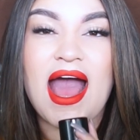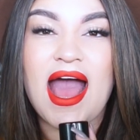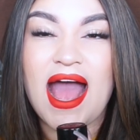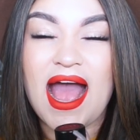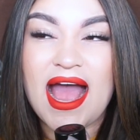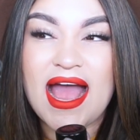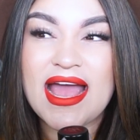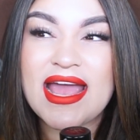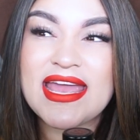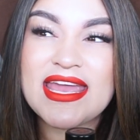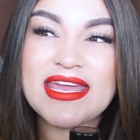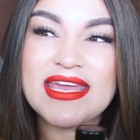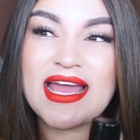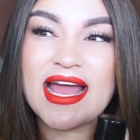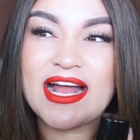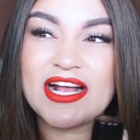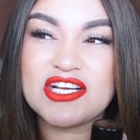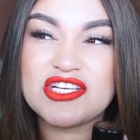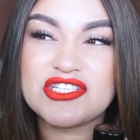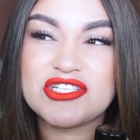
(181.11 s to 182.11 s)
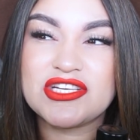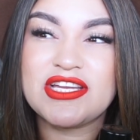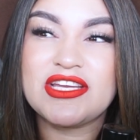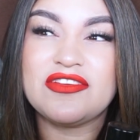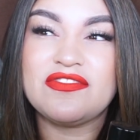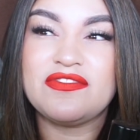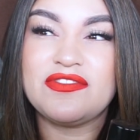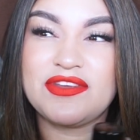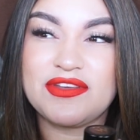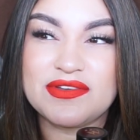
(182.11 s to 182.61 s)
I
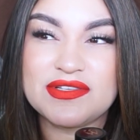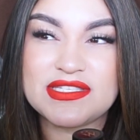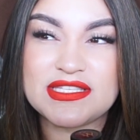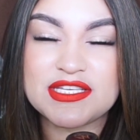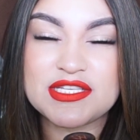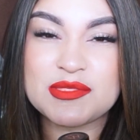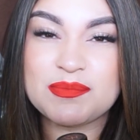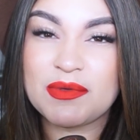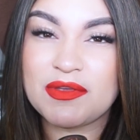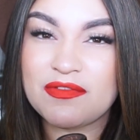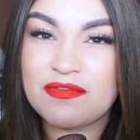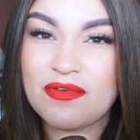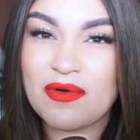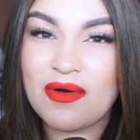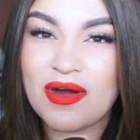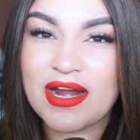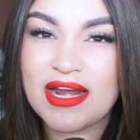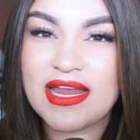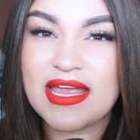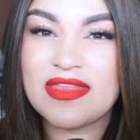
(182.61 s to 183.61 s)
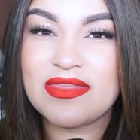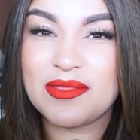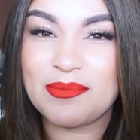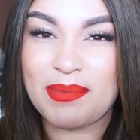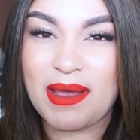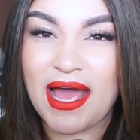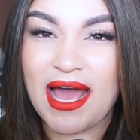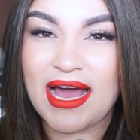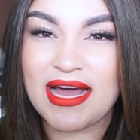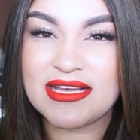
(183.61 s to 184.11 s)
actually used this before in the
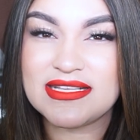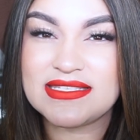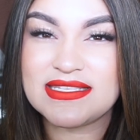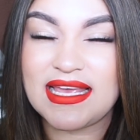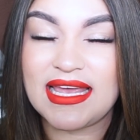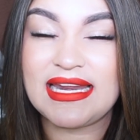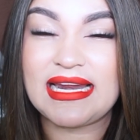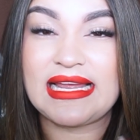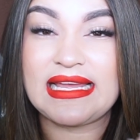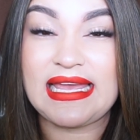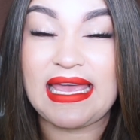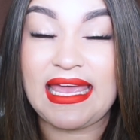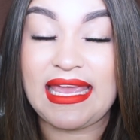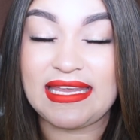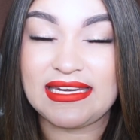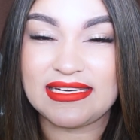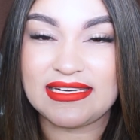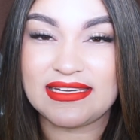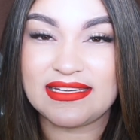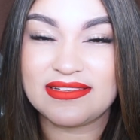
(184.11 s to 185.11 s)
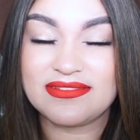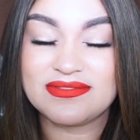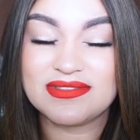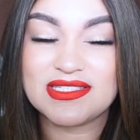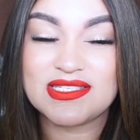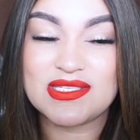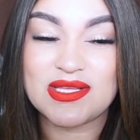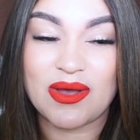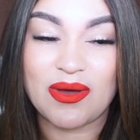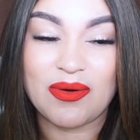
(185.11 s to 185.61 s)
past and I hated it.
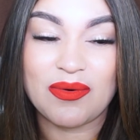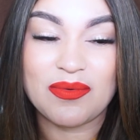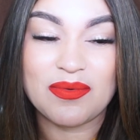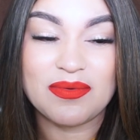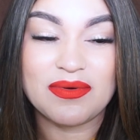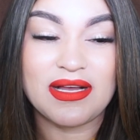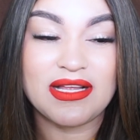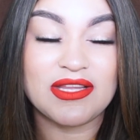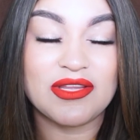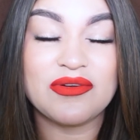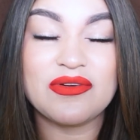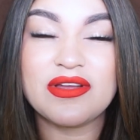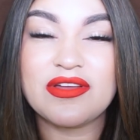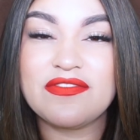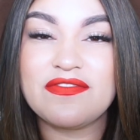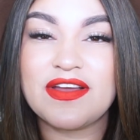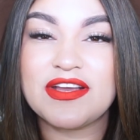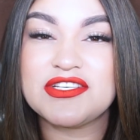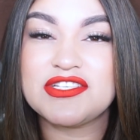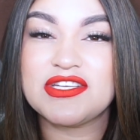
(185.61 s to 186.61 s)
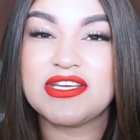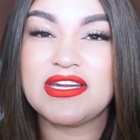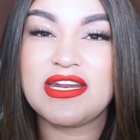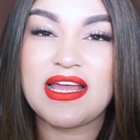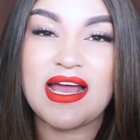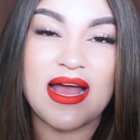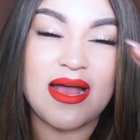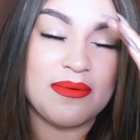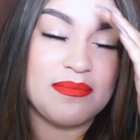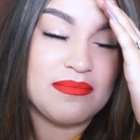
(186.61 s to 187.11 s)
So a little confession,
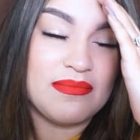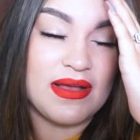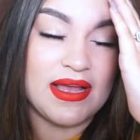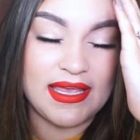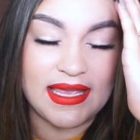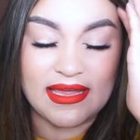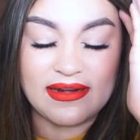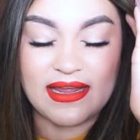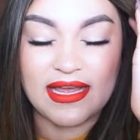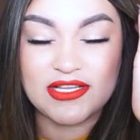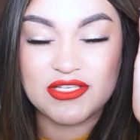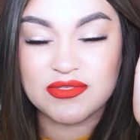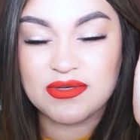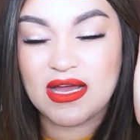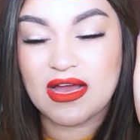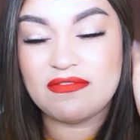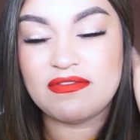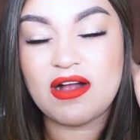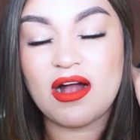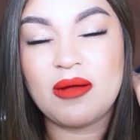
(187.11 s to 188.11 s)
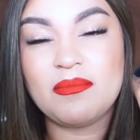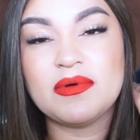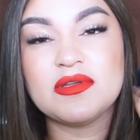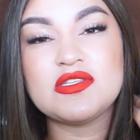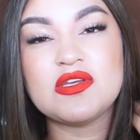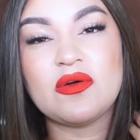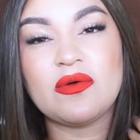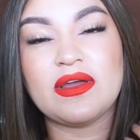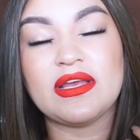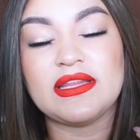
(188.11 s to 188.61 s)
again, I do have combo
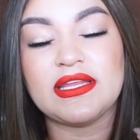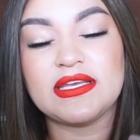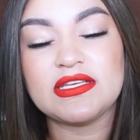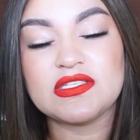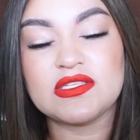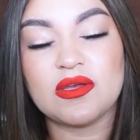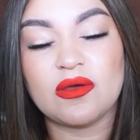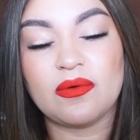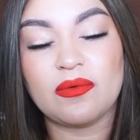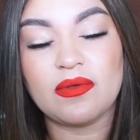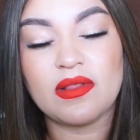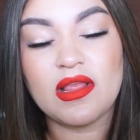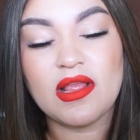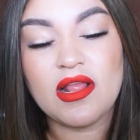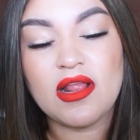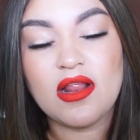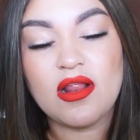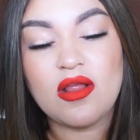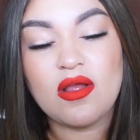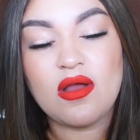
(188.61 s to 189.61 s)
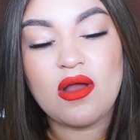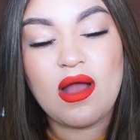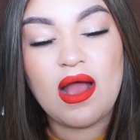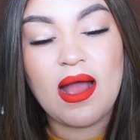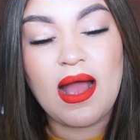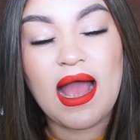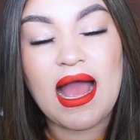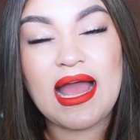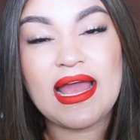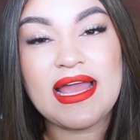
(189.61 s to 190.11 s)
to oily. So
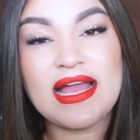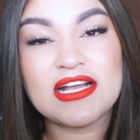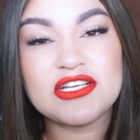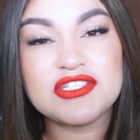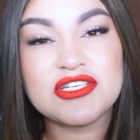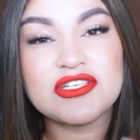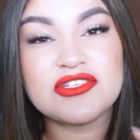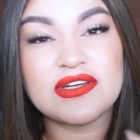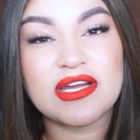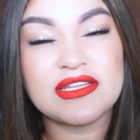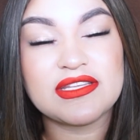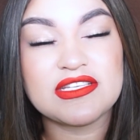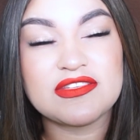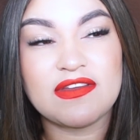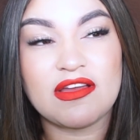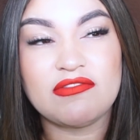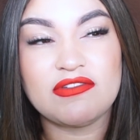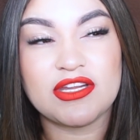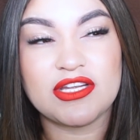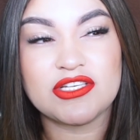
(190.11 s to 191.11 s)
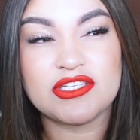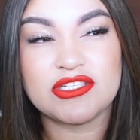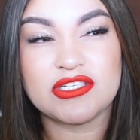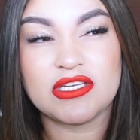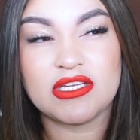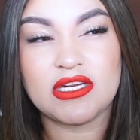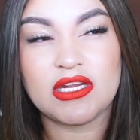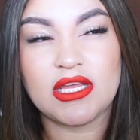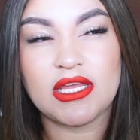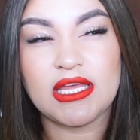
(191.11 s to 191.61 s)
I actually tried this
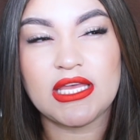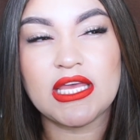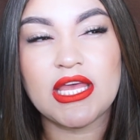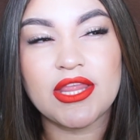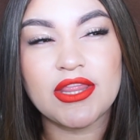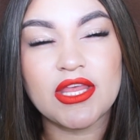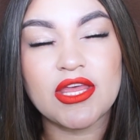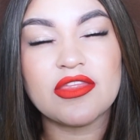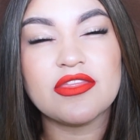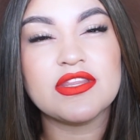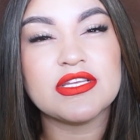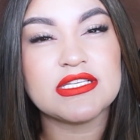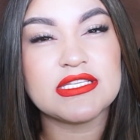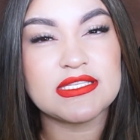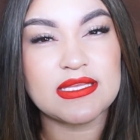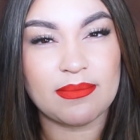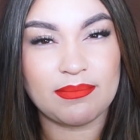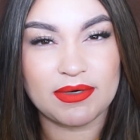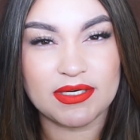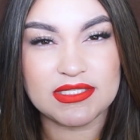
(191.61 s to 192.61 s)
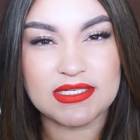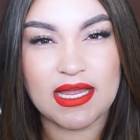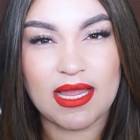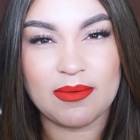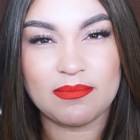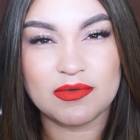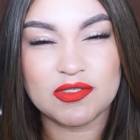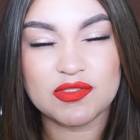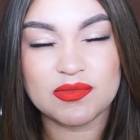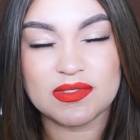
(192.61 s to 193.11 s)
foundation in the
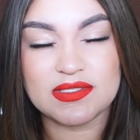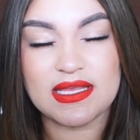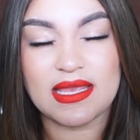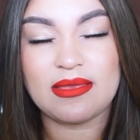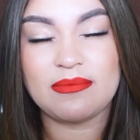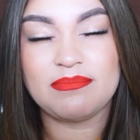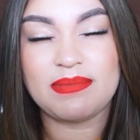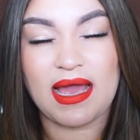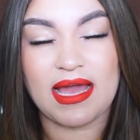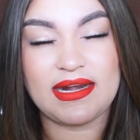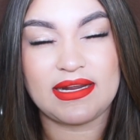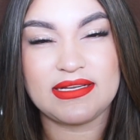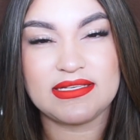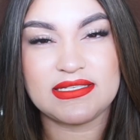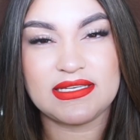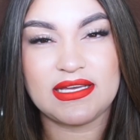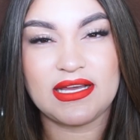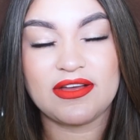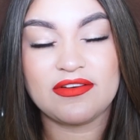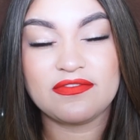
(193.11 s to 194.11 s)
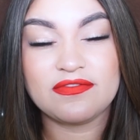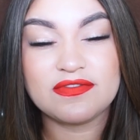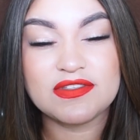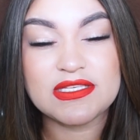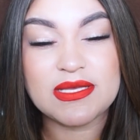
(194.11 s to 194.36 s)
summertime, which was a bad idea.